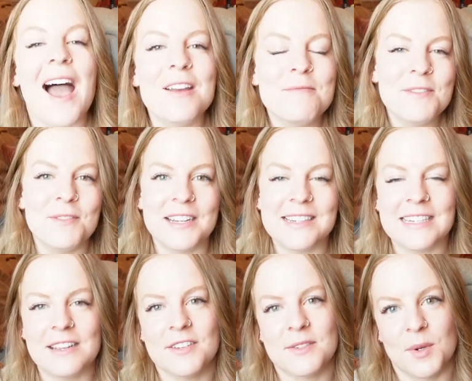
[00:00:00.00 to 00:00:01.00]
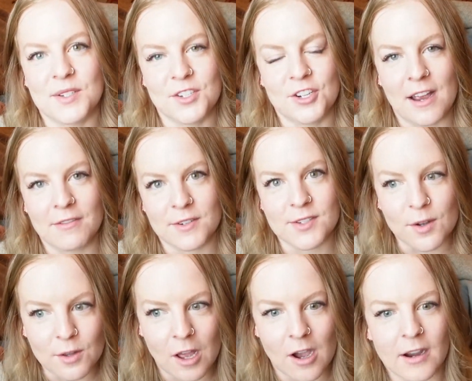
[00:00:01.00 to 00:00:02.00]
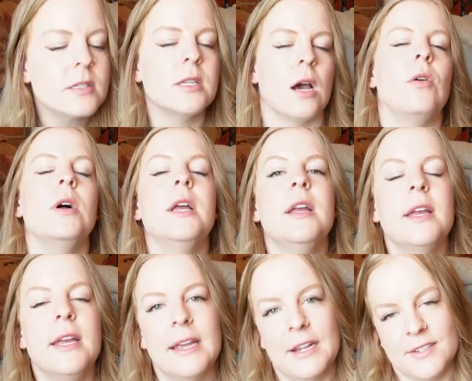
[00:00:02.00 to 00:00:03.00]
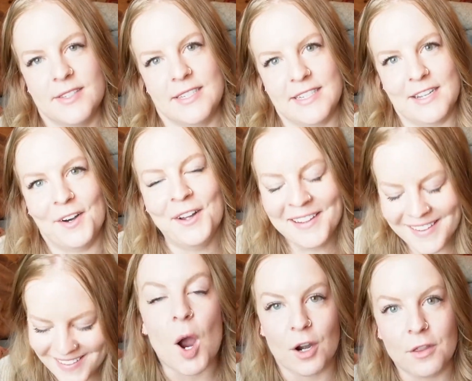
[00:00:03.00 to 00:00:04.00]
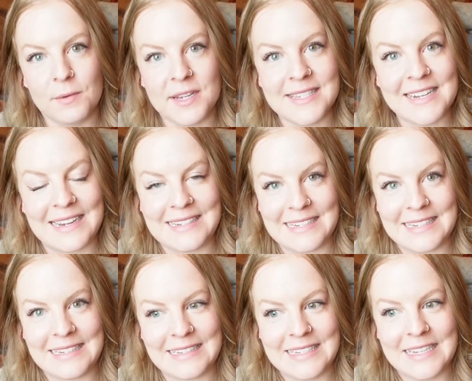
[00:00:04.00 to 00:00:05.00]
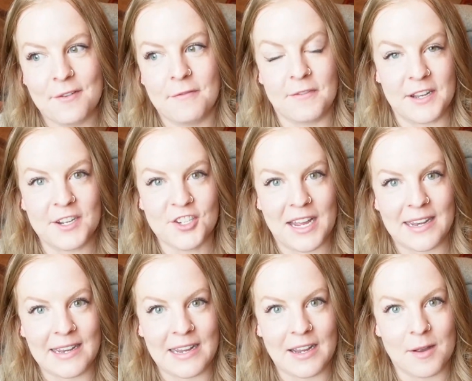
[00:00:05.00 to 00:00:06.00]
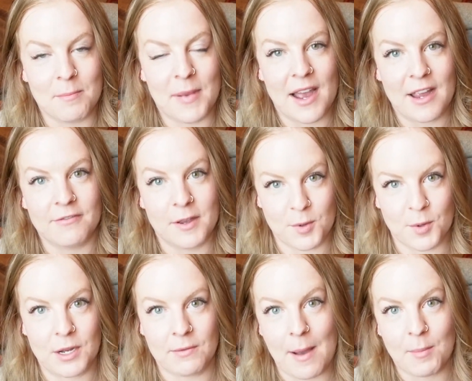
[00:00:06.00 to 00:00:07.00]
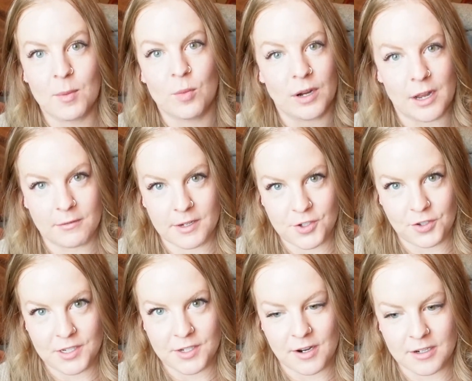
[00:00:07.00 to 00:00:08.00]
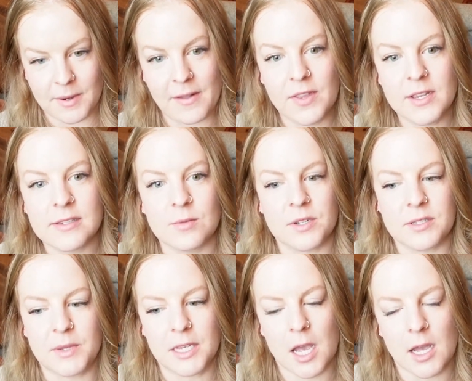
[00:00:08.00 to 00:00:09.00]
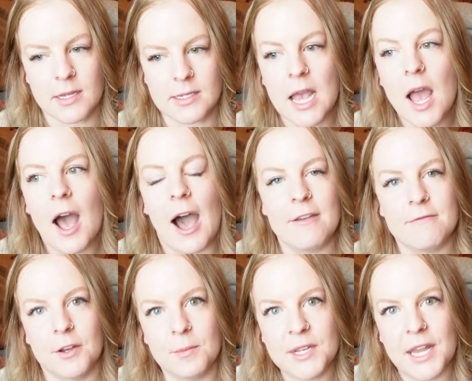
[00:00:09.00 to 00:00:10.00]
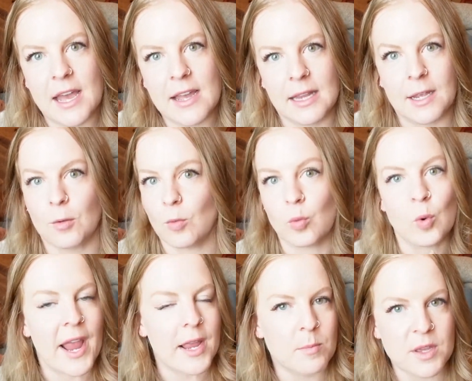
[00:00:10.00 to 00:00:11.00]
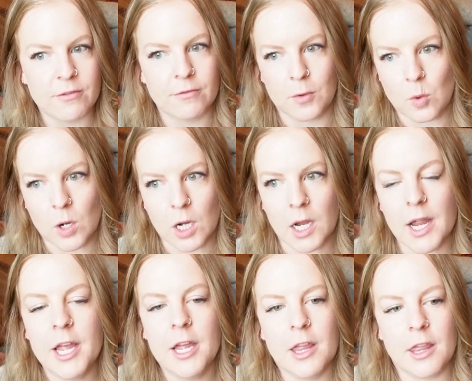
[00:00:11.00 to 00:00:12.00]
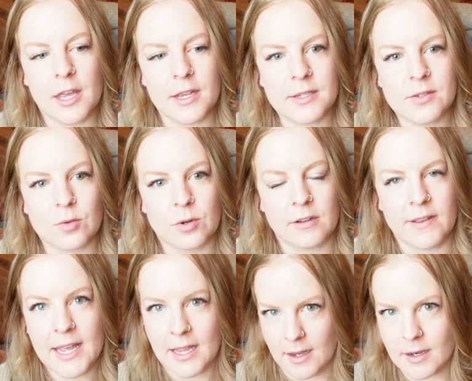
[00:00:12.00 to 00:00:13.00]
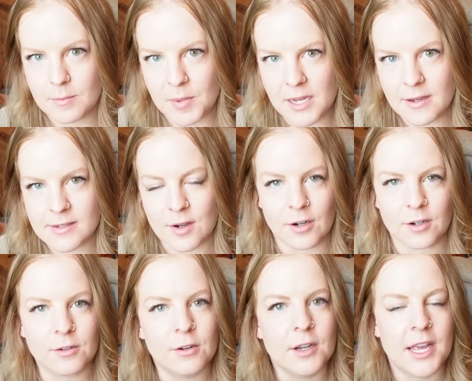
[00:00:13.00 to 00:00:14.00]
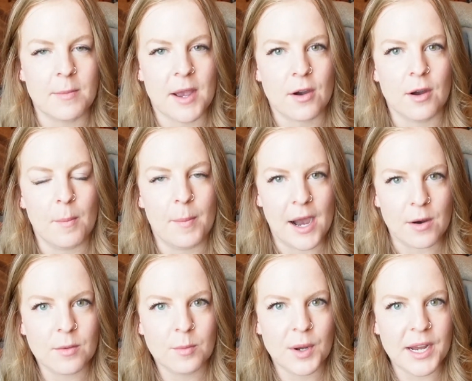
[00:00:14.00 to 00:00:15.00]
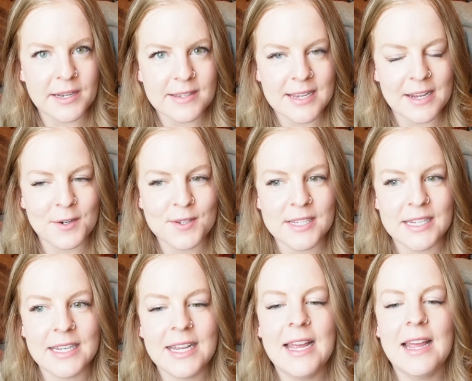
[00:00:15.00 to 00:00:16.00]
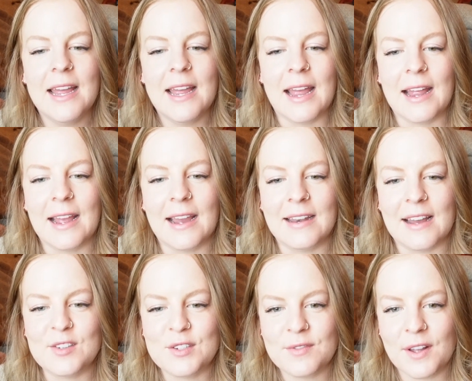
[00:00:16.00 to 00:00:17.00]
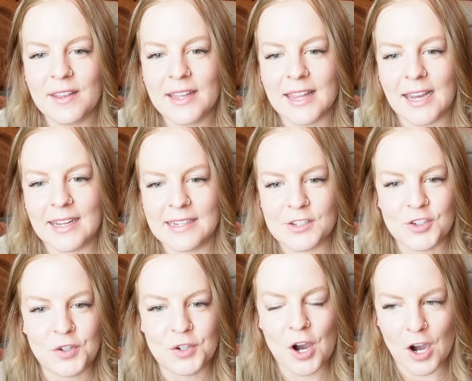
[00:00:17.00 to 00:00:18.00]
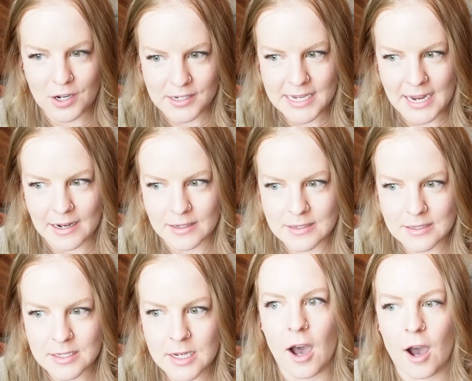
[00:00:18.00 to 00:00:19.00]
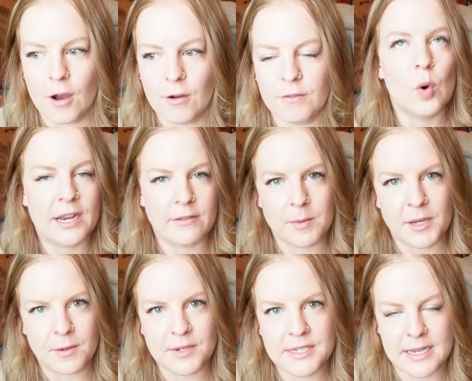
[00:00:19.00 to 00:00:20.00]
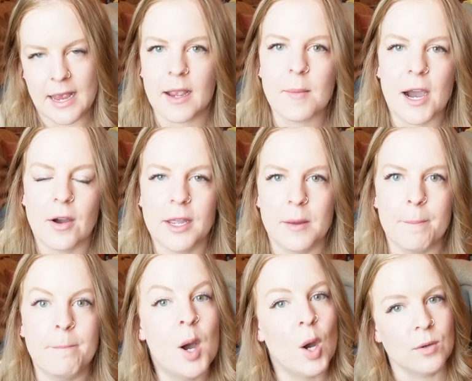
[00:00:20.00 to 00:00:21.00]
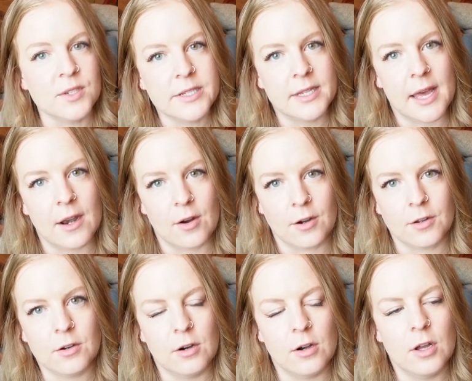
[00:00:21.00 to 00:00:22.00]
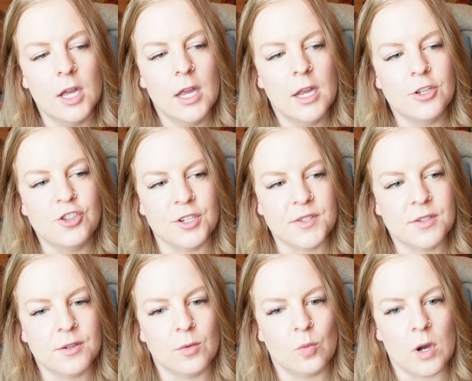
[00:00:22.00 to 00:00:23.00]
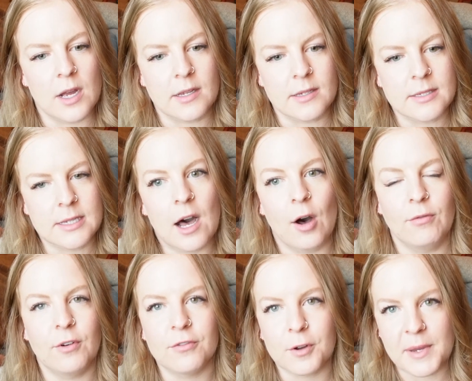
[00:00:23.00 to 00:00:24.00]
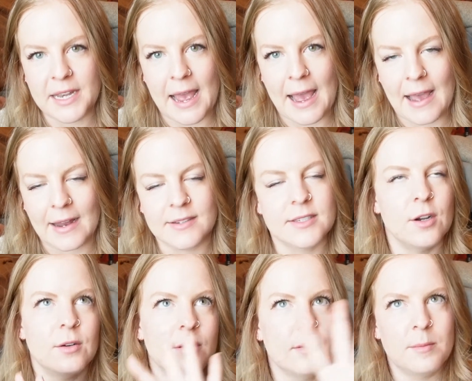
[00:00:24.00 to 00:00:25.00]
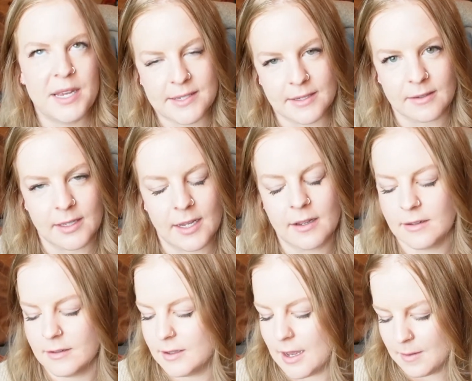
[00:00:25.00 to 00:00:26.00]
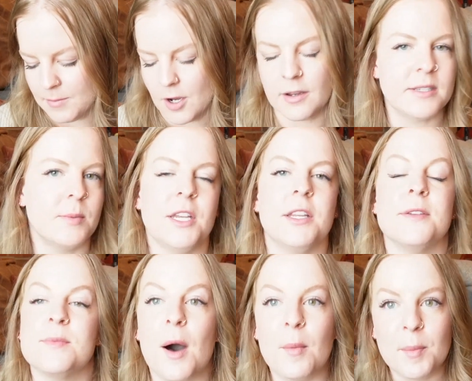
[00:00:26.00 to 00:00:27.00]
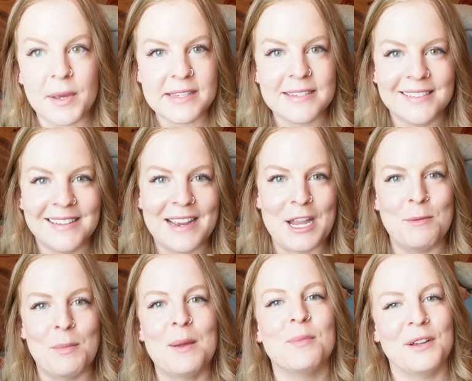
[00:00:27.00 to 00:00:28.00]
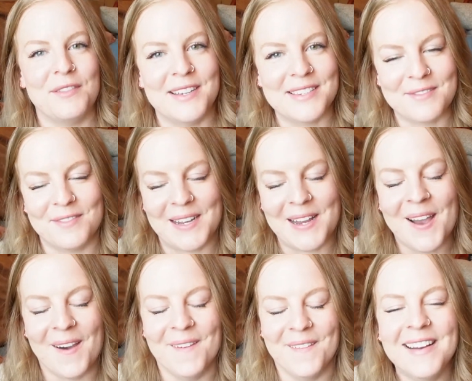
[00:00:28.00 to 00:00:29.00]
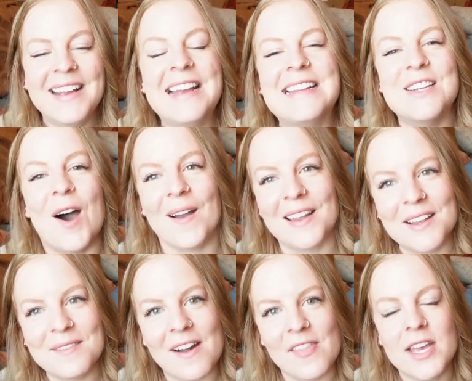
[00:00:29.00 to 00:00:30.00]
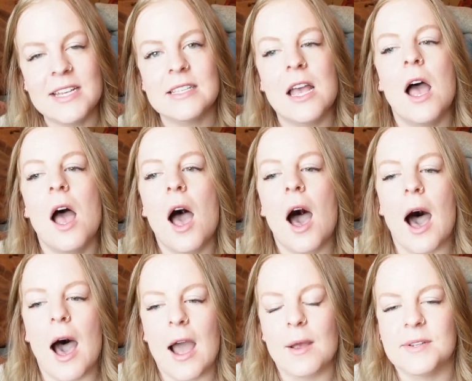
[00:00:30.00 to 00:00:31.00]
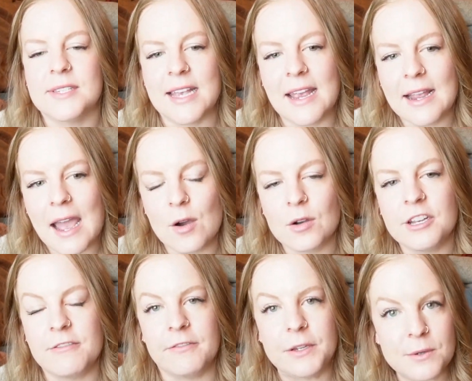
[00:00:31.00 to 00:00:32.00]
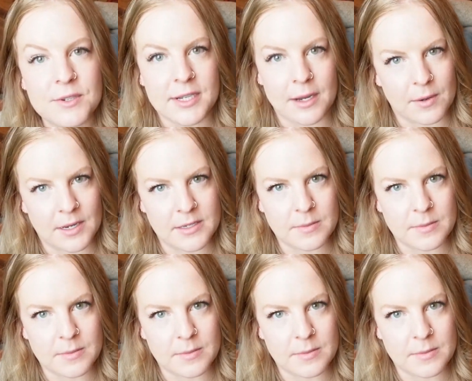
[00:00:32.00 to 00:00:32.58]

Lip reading: have been wanting to give his books a try for so long. So here's the deal. Part of the reason I didn't finish editing my February wrap-up where I originally talked about this was because I filmed that like right before this sort of hit piece article came out about Brandon Sanderson, and I just felt like that additional context of what everybody was saying about him post that article just was helpful for me to add. So basically, I'm not explaining this well, but basically in my previous video talking about this, I was saying how confused I was